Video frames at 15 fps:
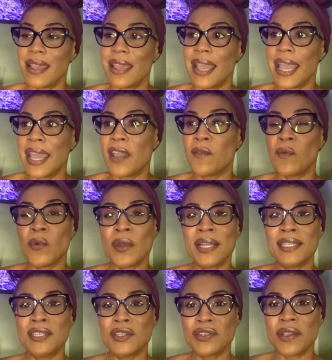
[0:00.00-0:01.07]
and want
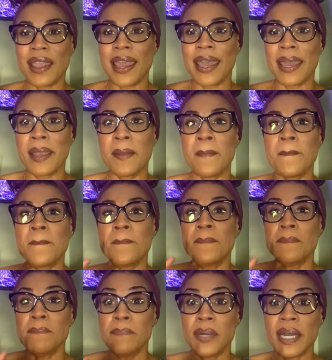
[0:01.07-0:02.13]
to try.
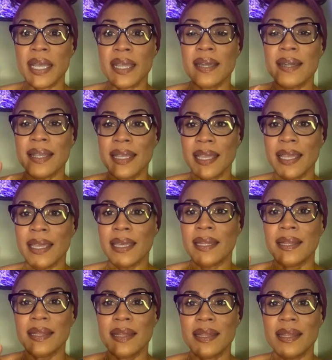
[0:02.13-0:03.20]
But
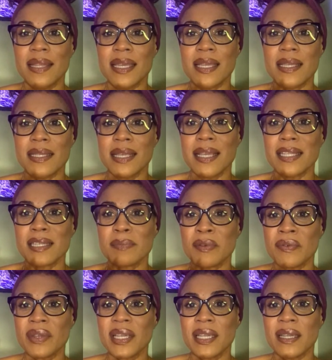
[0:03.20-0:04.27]
again, the Santa
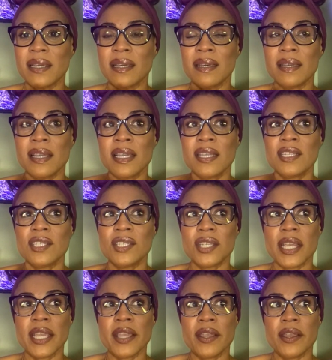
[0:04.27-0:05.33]
Maria
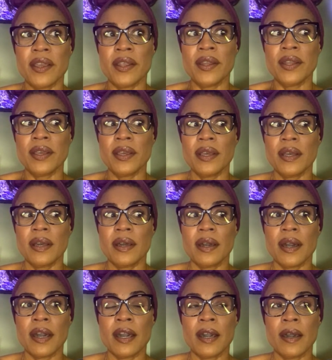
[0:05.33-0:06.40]
shared,
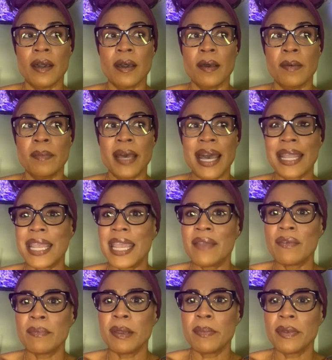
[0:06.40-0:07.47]
I can't
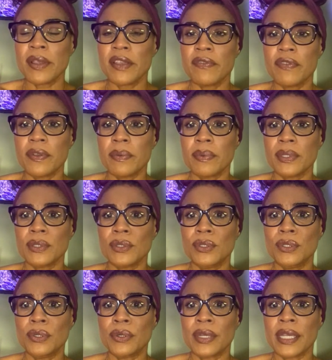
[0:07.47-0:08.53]
remember if it was
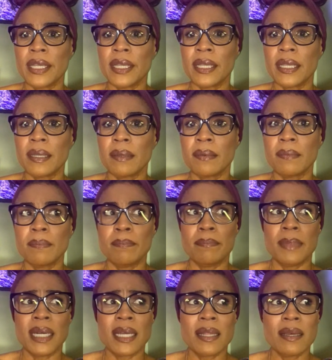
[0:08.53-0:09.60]
during
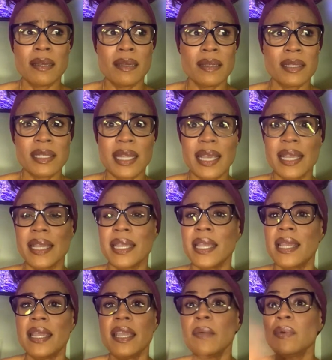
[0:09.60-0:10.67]
Mother's Day.
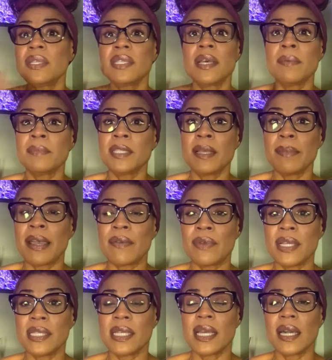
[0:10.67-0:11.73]
It was some
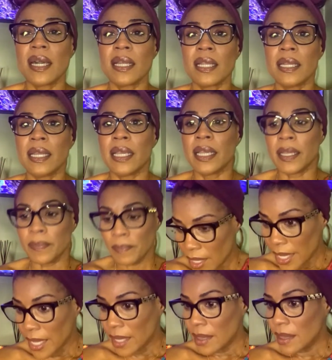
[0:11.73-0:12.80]
semi-recent holiday
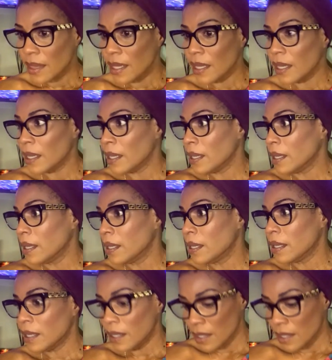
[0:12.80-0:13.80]
that the